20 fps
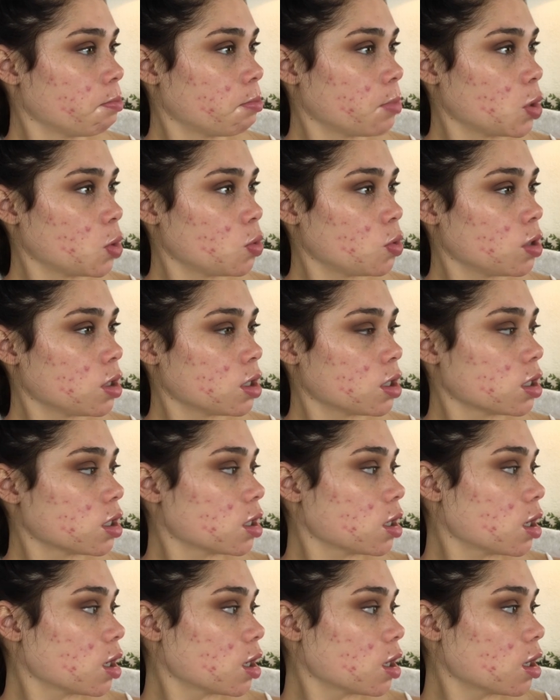
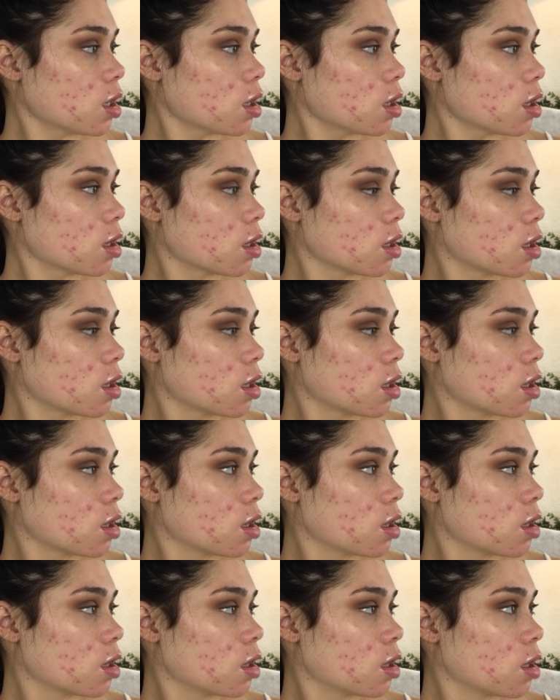Mocha,
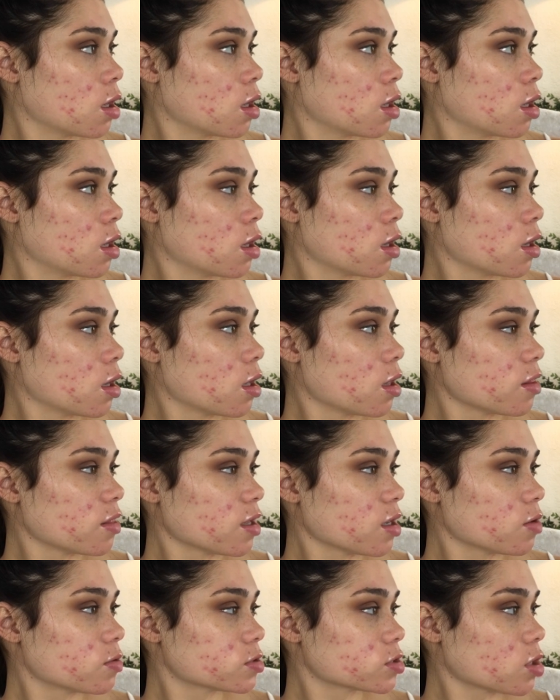I
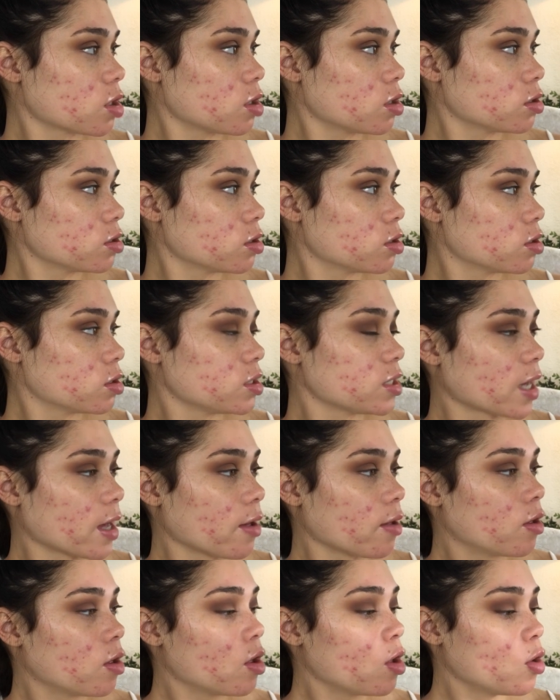think it was called. Yeah,
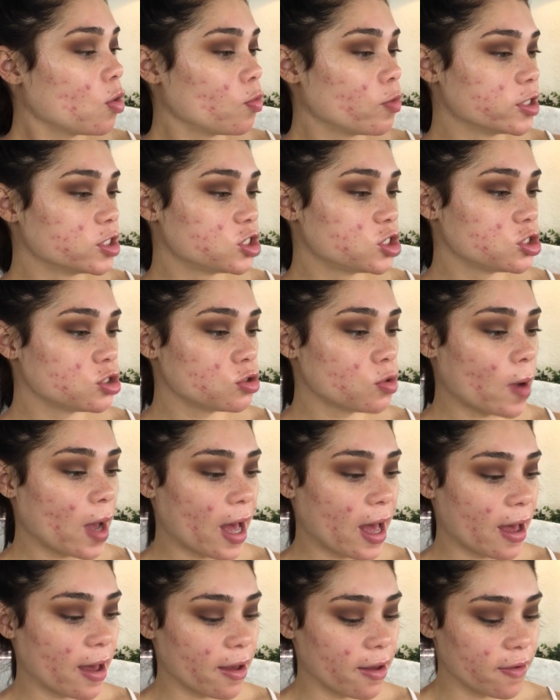once you
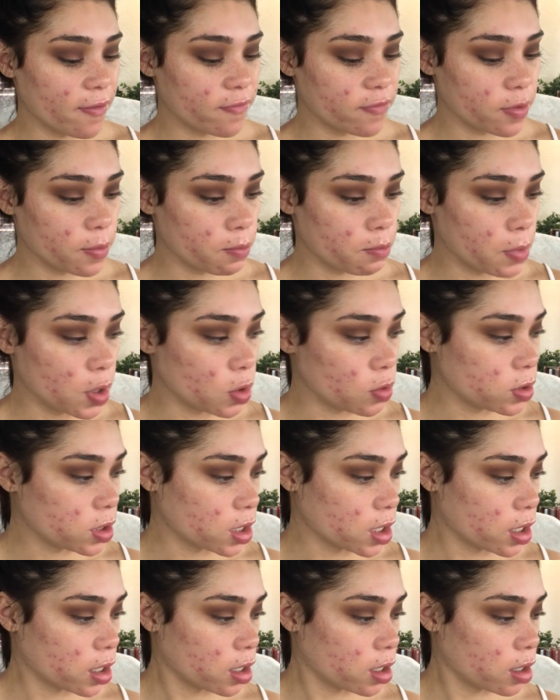have
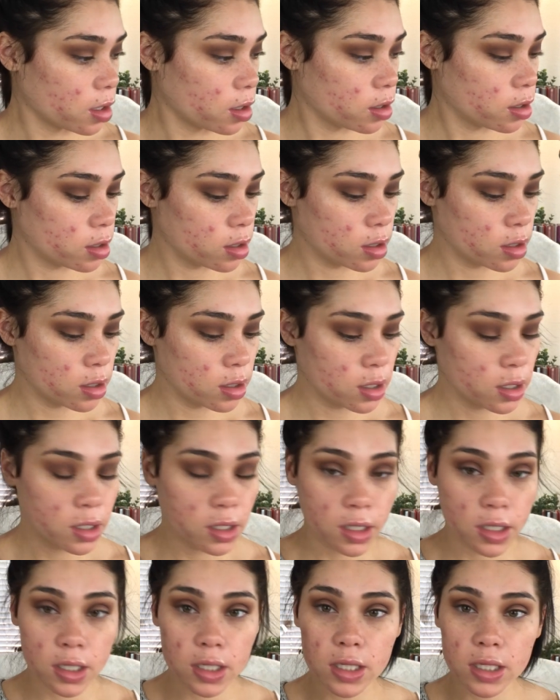mocha
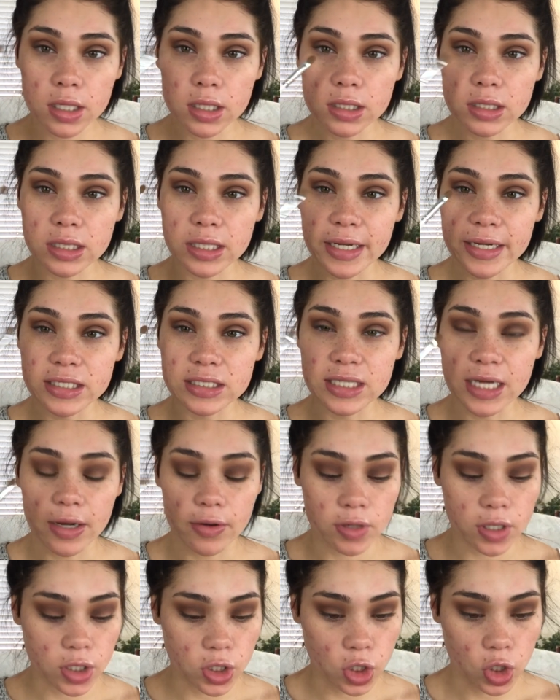laid
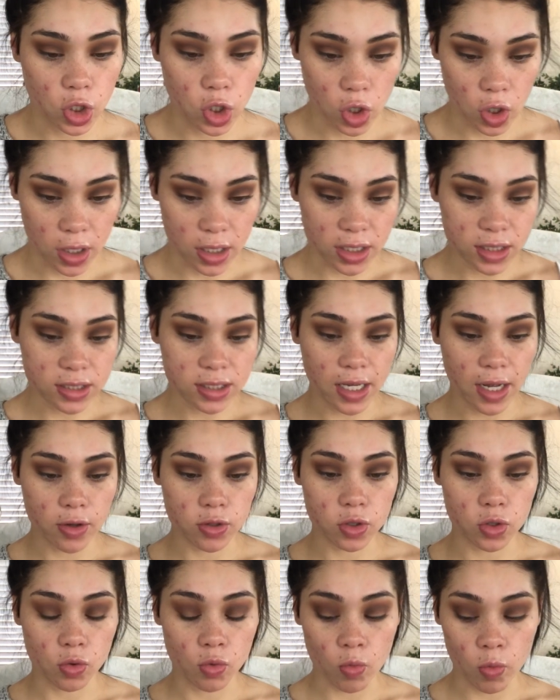down in your crease how
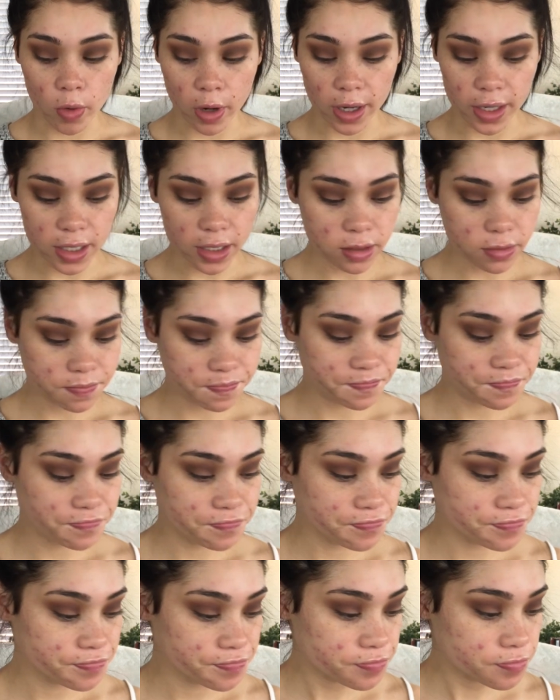you want it,
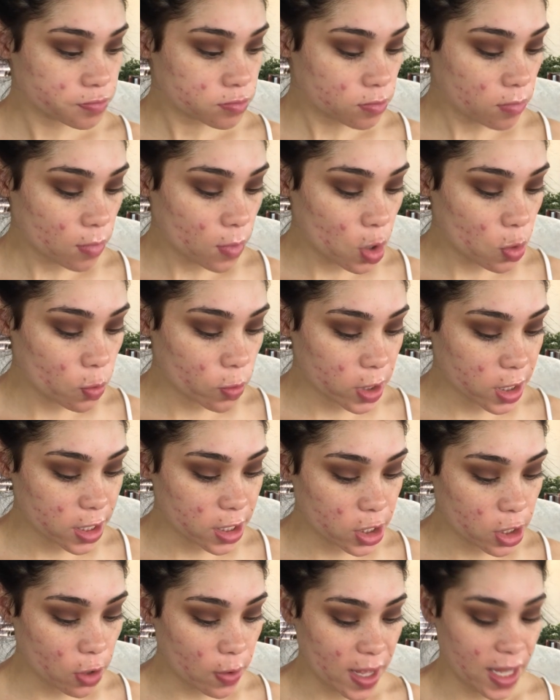we're
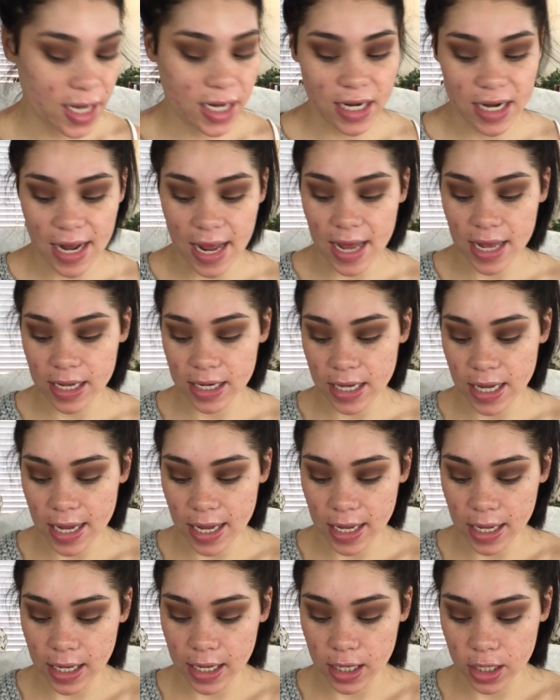gonna go ahead and add
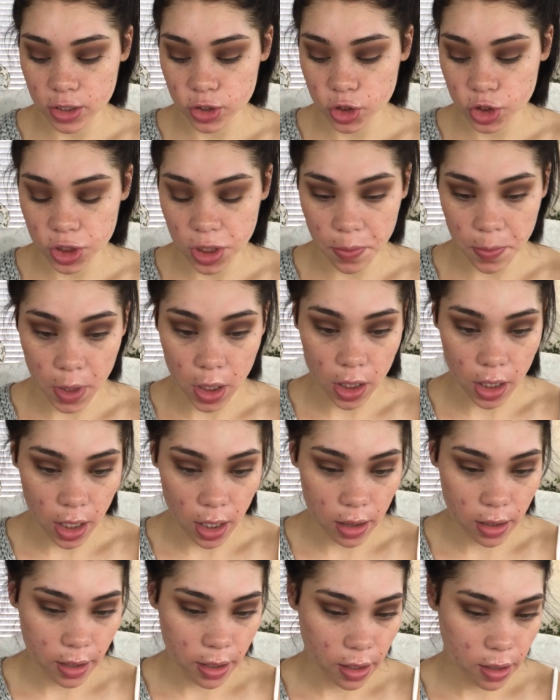a shimmer
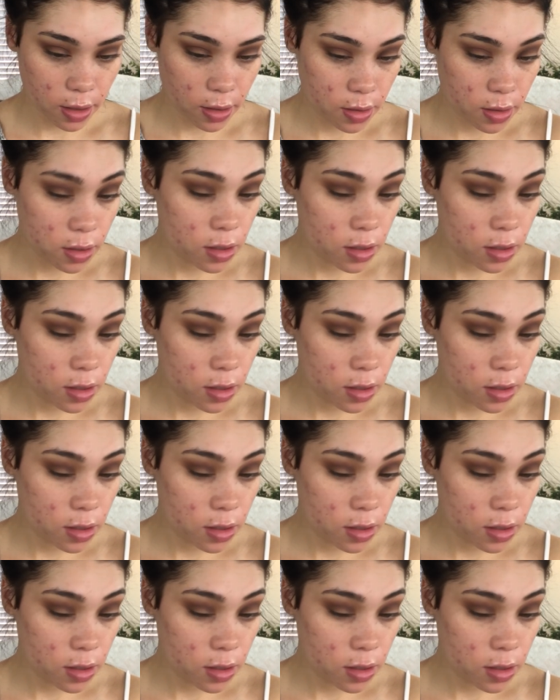color.